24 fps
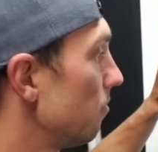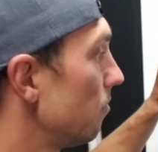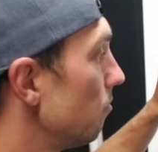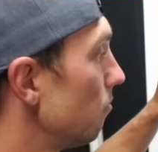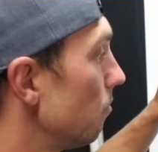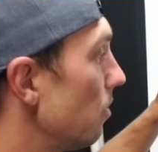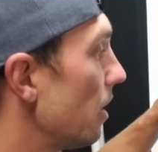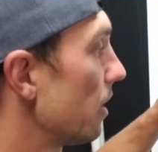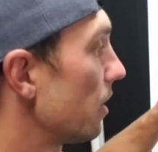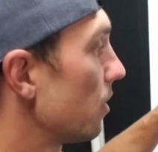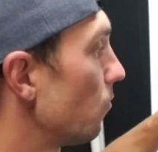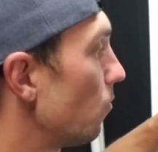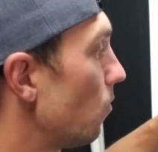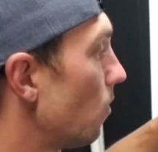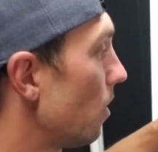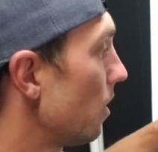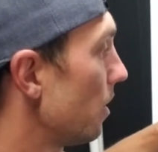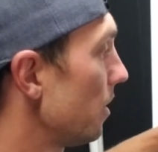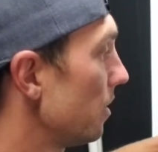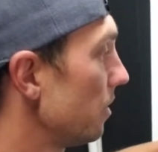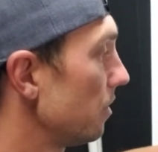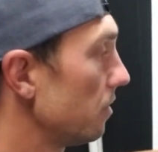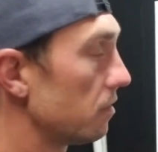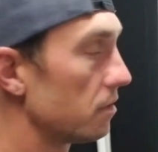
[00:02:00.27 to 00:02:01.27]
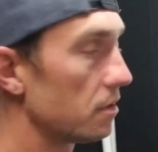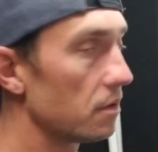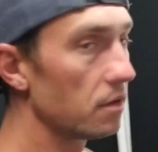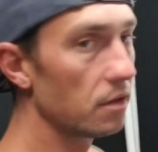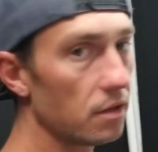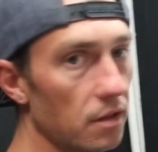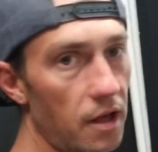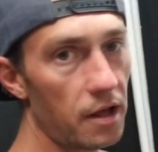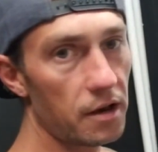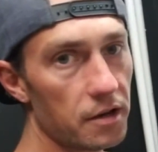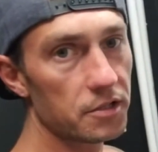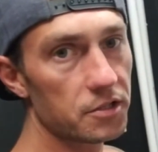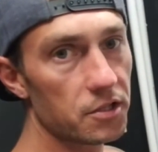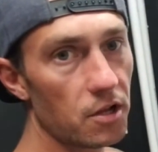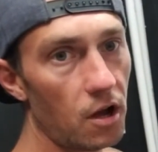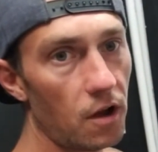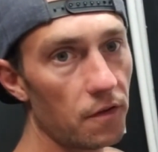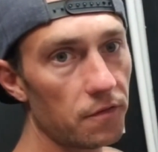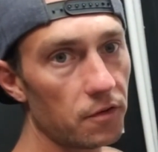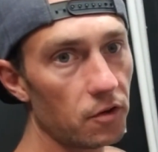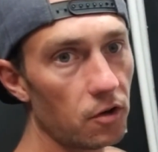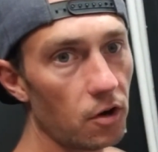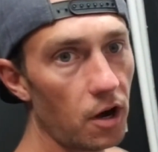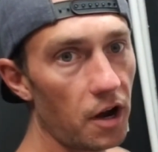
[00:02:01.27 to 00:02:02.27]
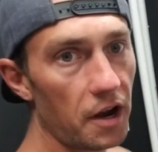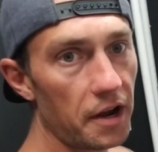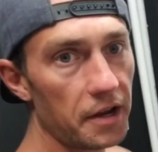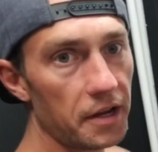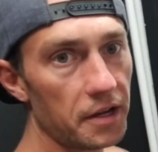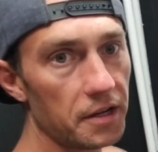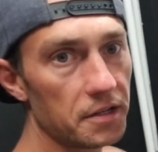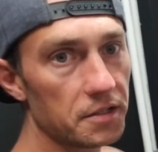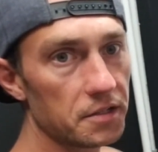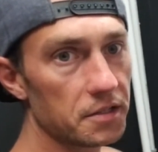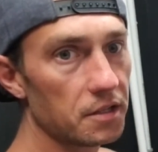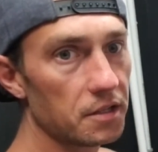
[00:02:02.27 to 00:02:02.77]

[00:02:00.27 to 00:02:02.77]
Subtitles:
black and white, a lot of soft grays.